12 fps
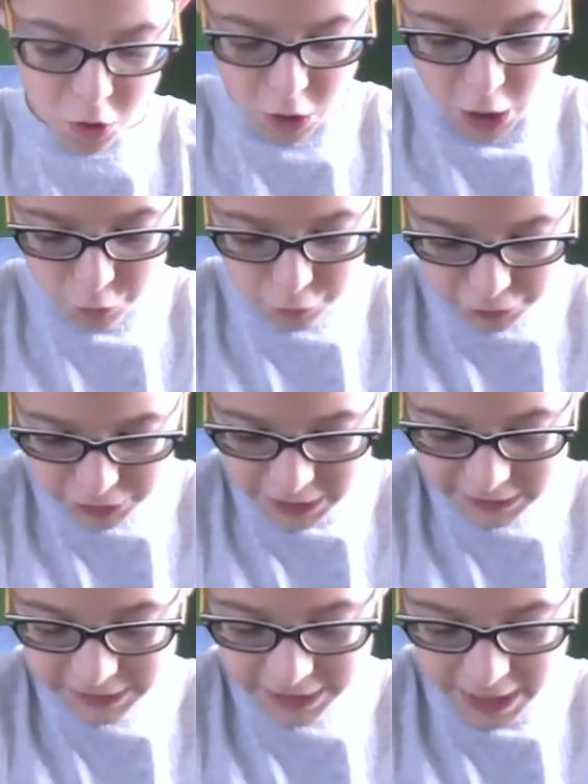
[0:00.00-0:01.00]
How does
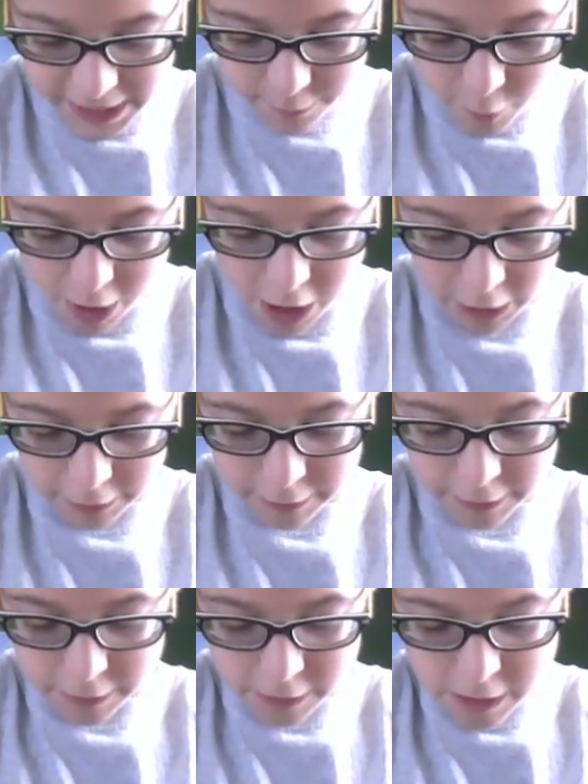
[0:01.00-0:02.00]
this thing work?
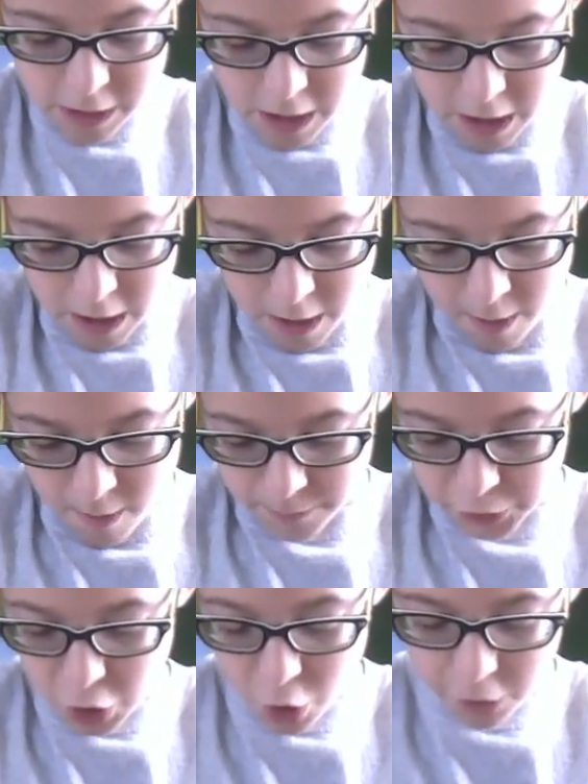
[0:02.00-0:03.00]
I'm
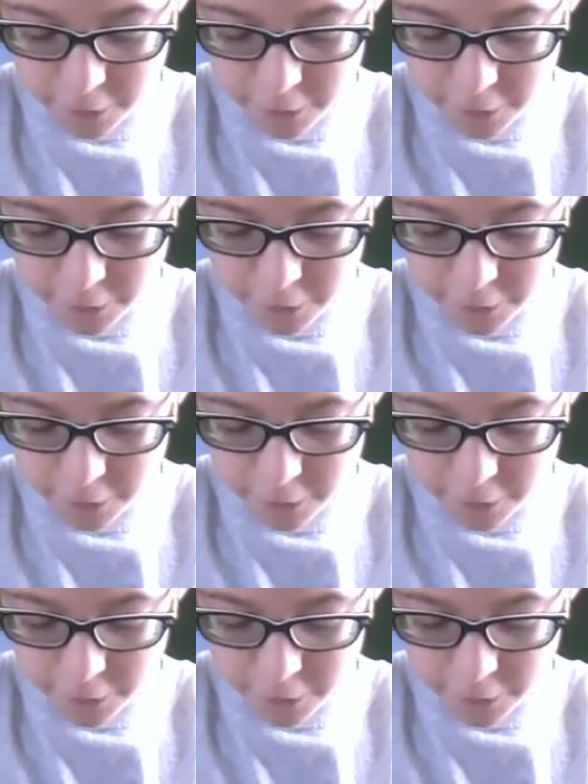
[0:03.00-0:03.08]
so